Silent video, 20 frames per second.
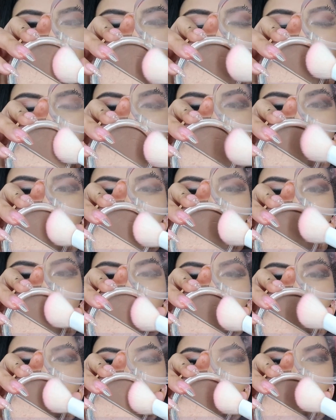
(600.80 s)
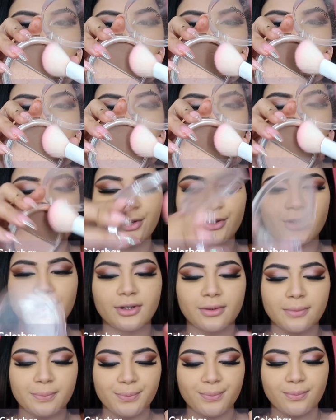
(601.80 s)
to pick this on the Wet n Wild Angular
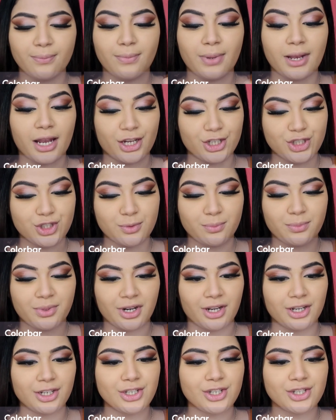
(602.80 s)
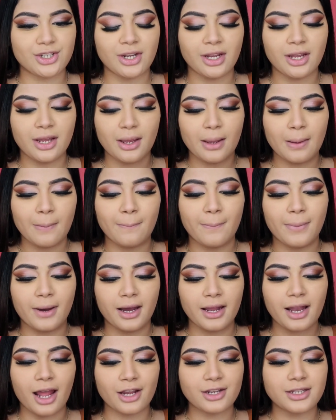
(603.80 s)
Blush brush, but
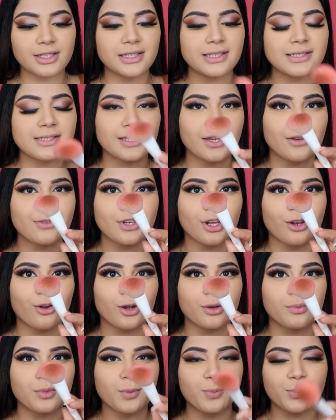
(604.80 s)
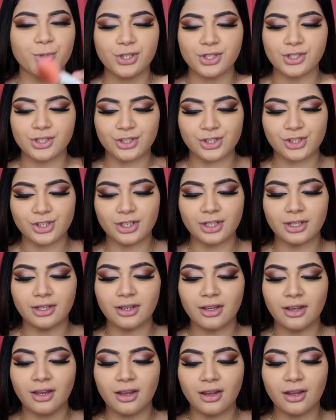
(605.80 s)
actually this gives a lot more precision
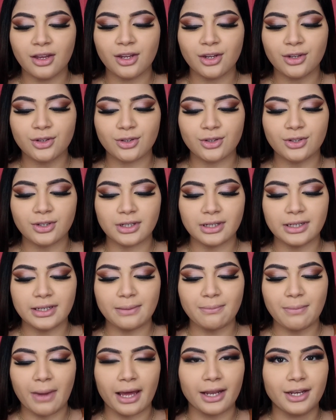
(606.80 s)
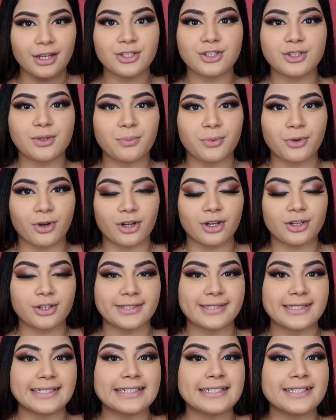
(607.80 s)
to really manage the product, because
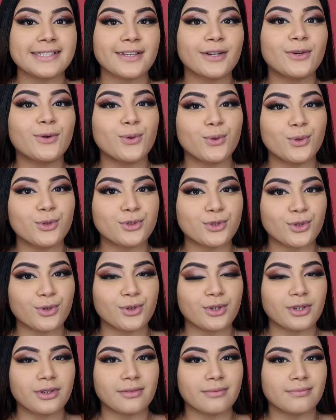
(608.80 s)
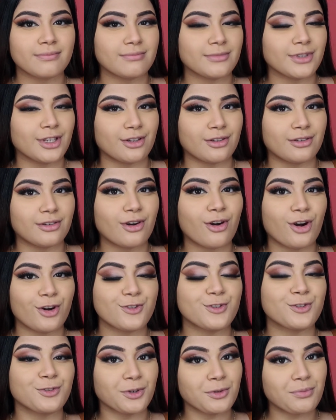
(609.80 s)
it is a cool toned, you know,
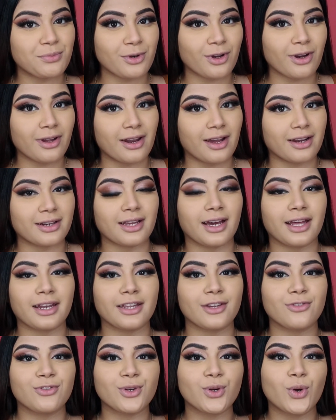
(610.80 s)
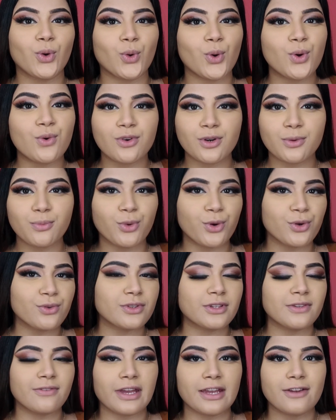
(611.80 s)
contour product, and if you go overboard with
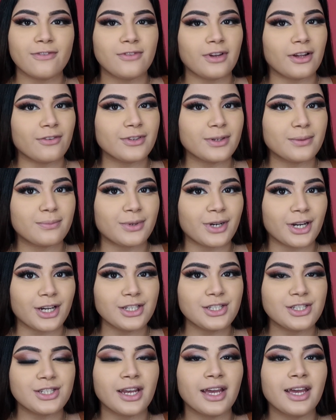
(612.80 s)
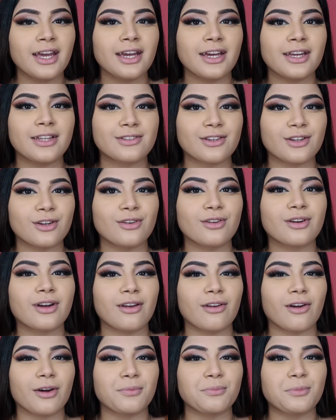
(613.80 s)
a very fluffy brush, it's going to look a
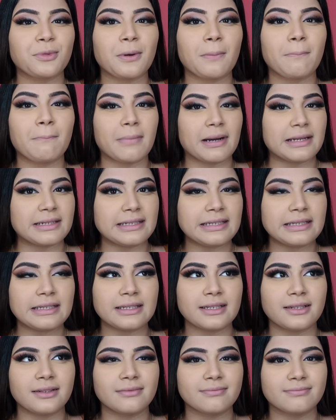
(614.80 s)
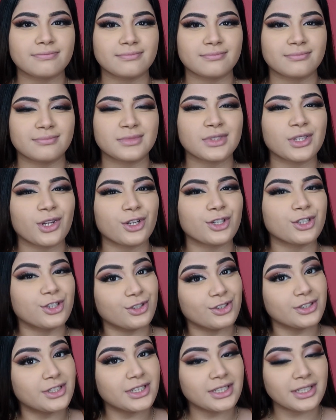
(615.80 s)
lot more muddy and not
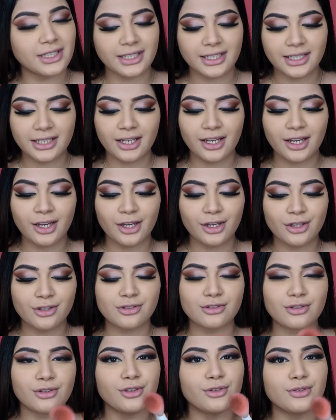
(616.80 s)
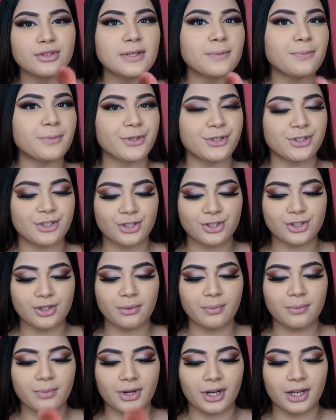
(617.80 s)
good really. So use a precision
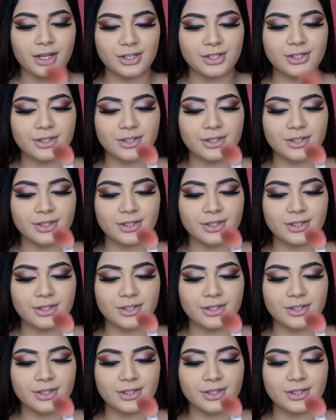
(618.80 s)
brush.